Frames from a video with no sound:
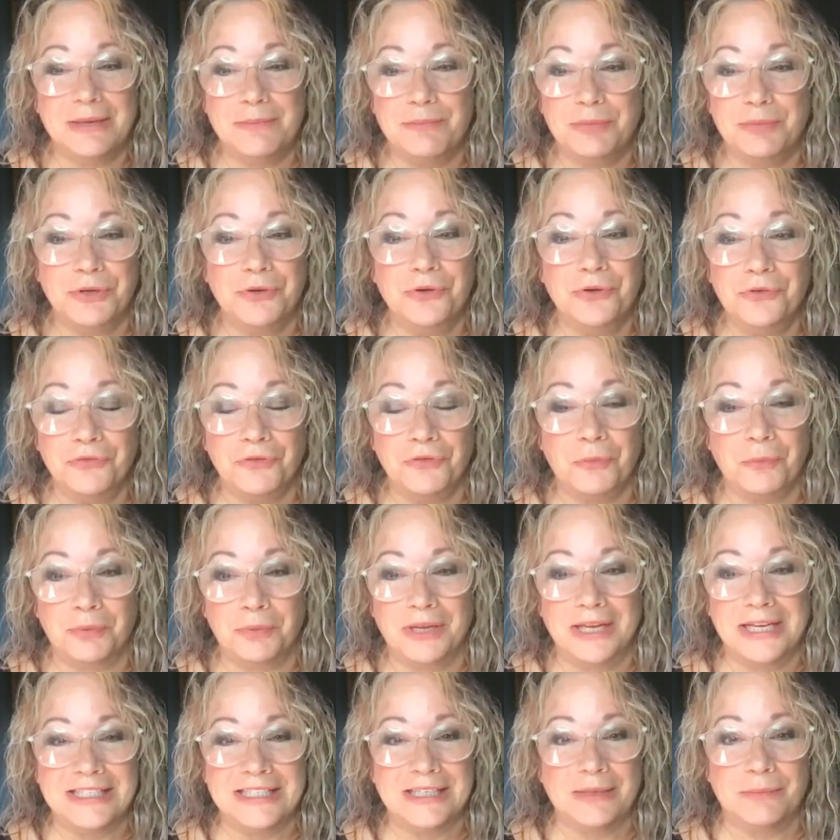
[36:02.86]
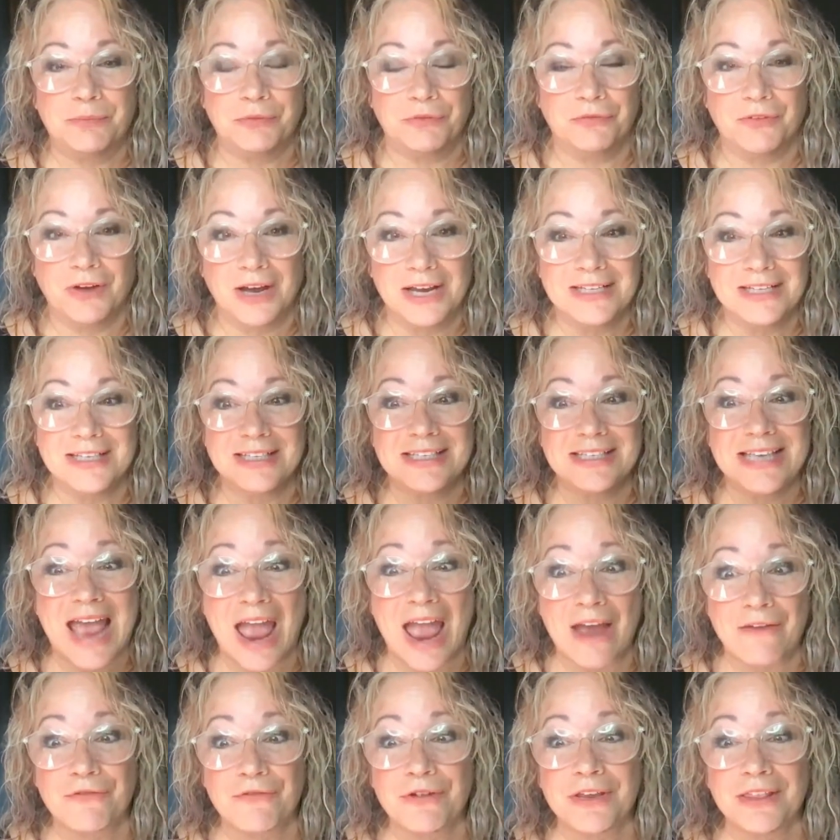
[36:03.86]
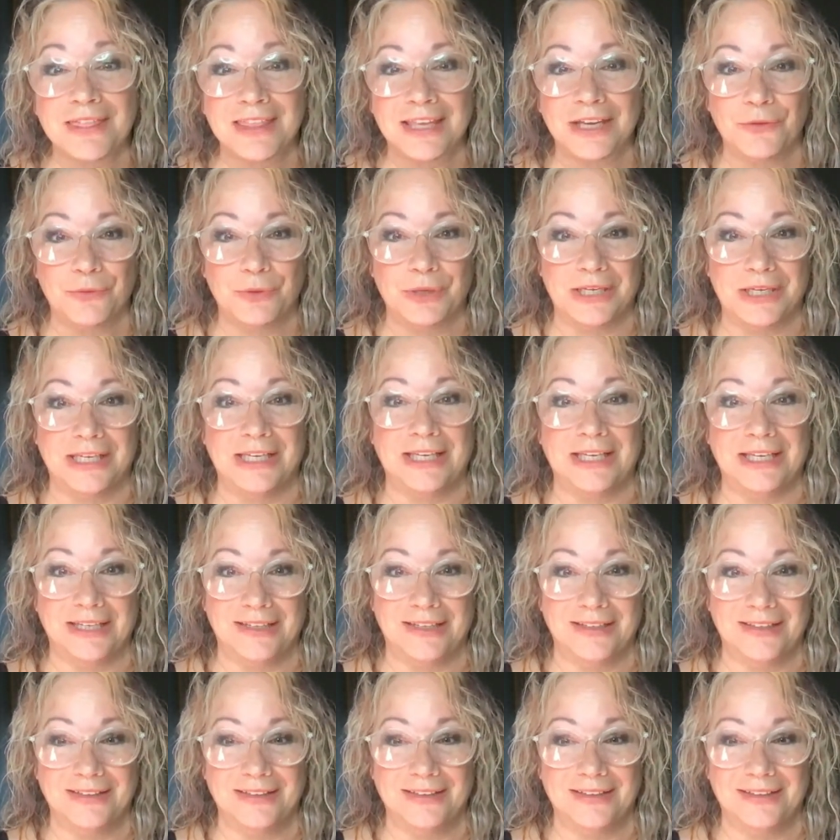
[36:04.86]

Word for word: beautiful place that provides us everything we need.